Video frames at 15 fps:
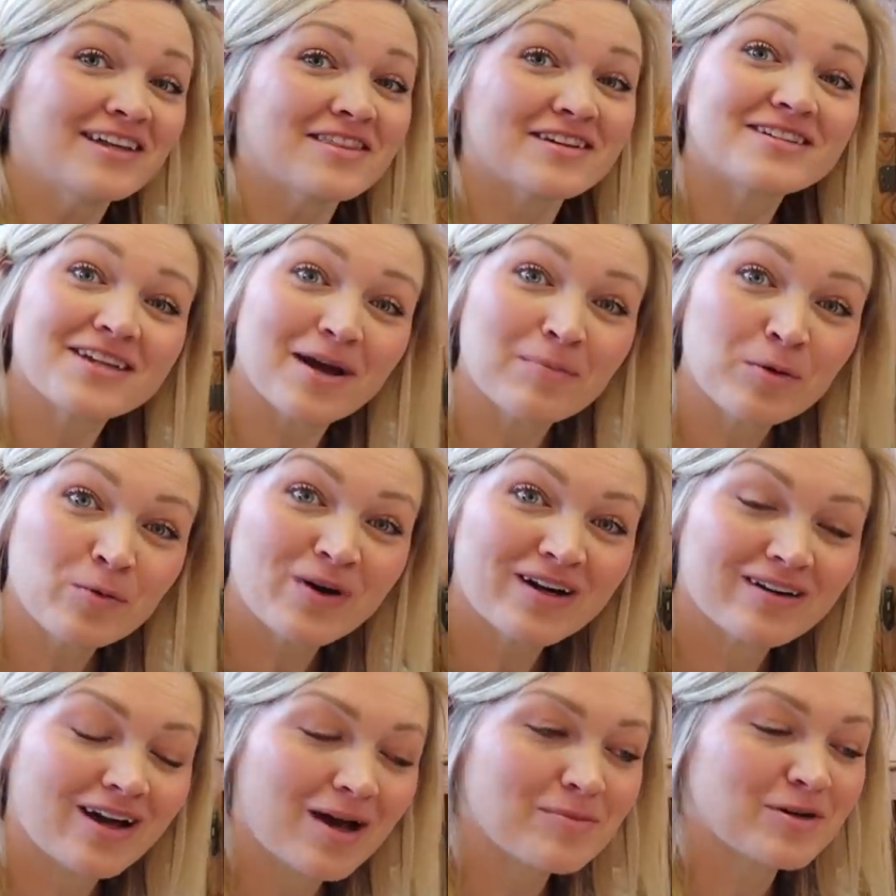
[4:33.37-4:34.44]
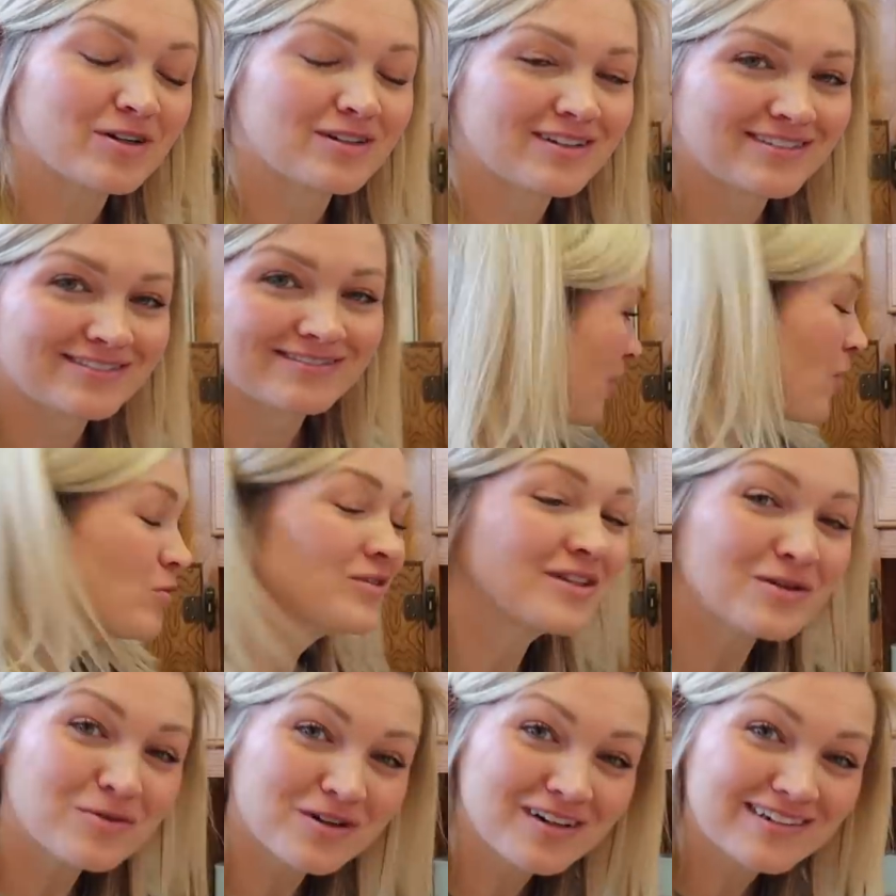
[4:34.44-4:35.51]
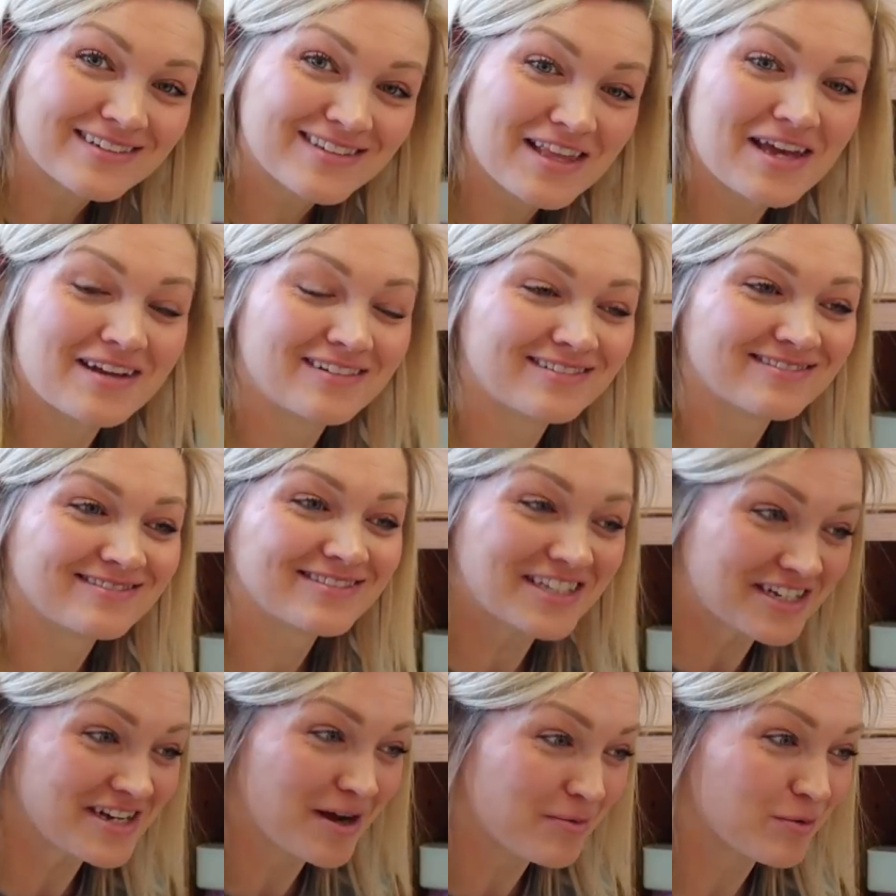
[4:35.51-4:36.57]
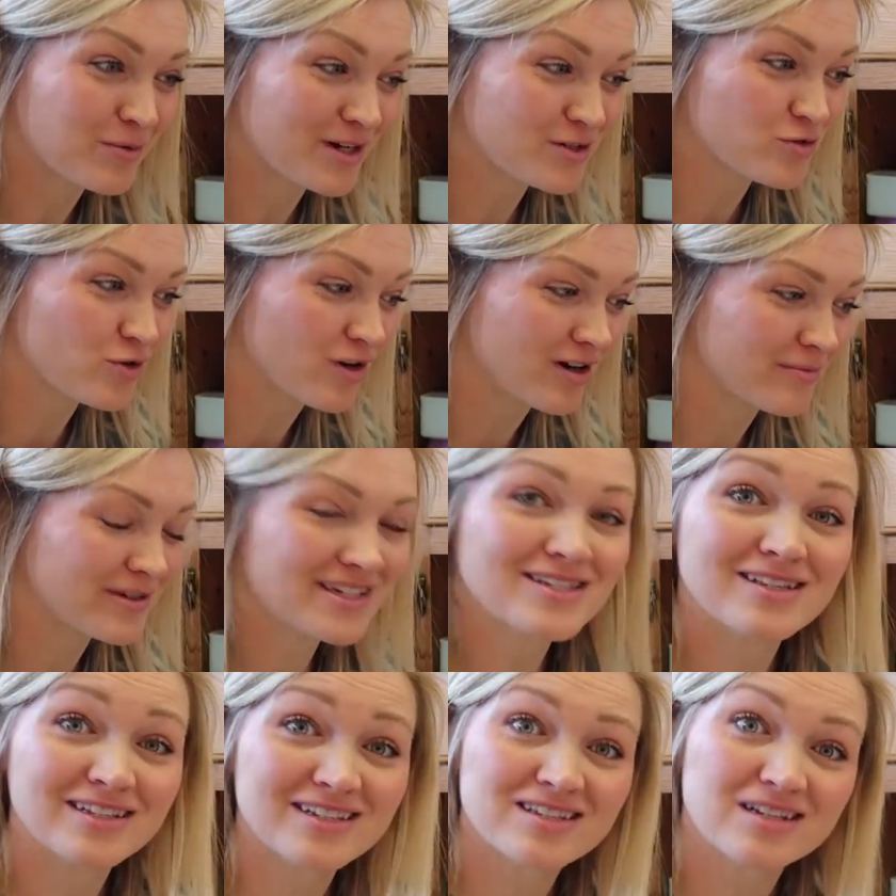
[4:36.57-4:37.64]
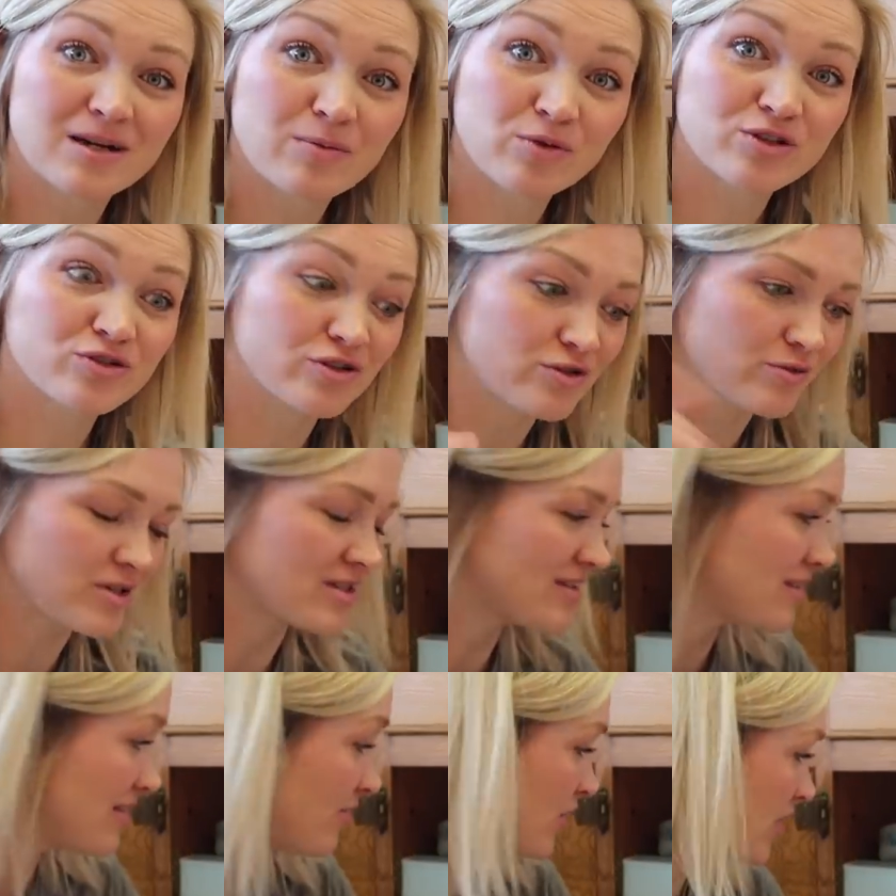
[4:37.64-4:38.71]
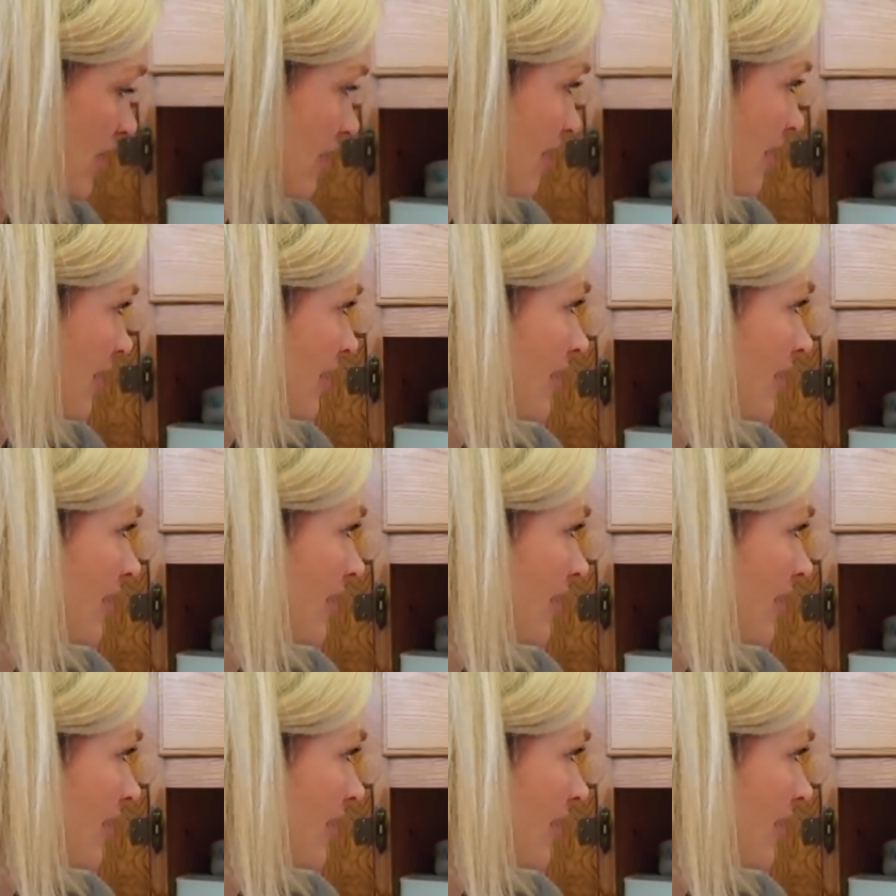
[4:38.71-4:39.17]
the Tupperware cupboard. Only worse than the Tupperware drawer, because at least the Tupperware drawer you can see everything.